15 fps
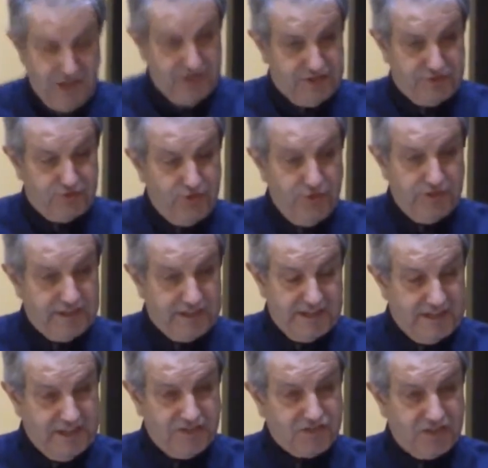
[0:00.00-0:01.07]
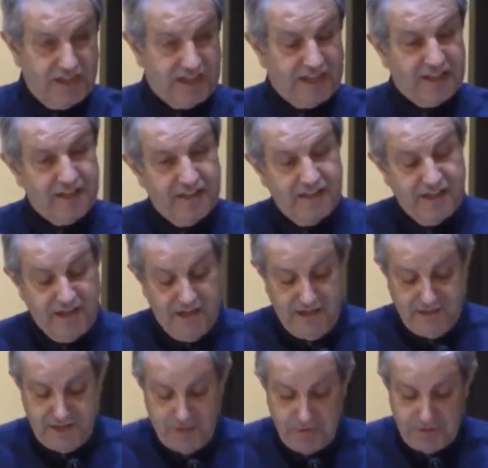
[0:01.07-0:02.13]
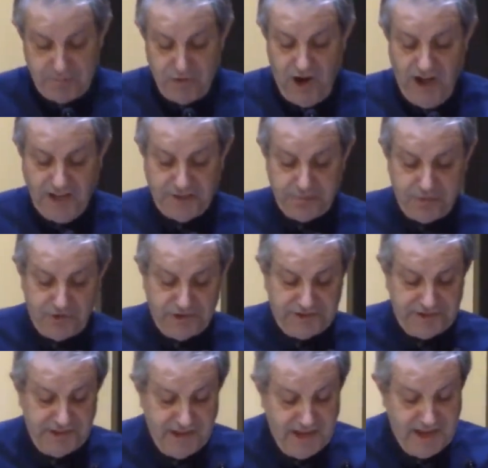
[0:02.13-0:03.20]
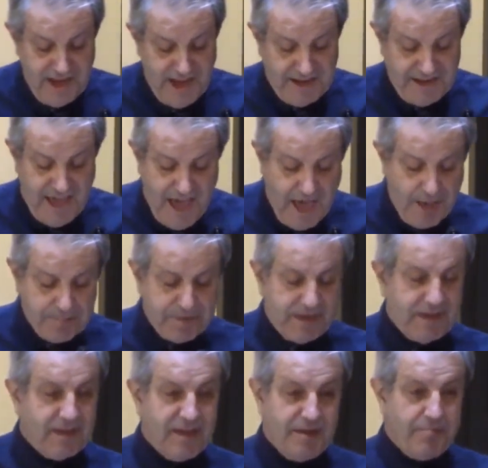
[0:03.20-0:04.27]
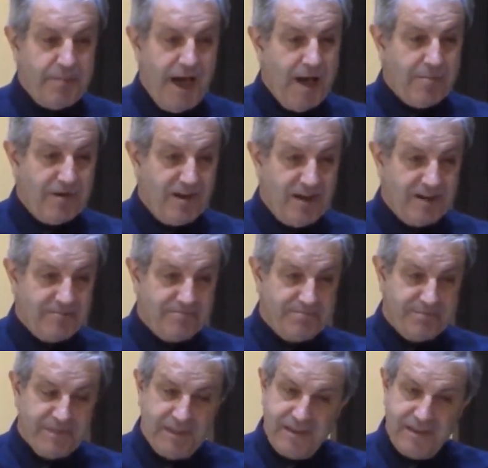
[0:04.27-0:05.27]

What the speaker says: It's true that initially they were prosperous and happy in Babylon,